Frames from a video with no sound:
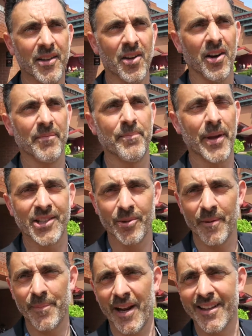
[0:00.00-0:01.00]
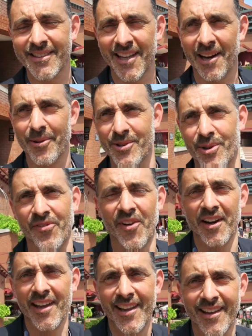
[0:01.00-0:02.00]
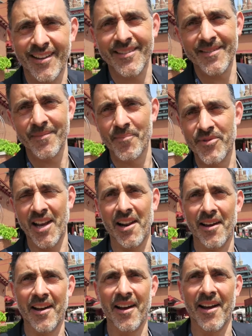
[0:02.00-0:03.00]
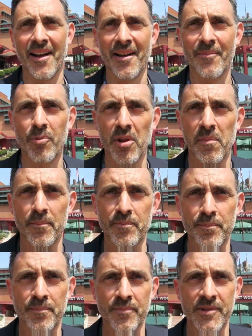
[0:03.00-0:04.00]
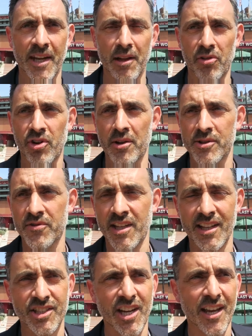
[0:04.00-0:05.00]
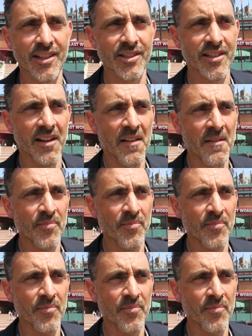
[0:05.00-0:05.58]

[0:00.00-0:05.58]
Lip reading: Got a picture with Penn and Teller, which was funny, because Teller was taking his trousers off to get changed.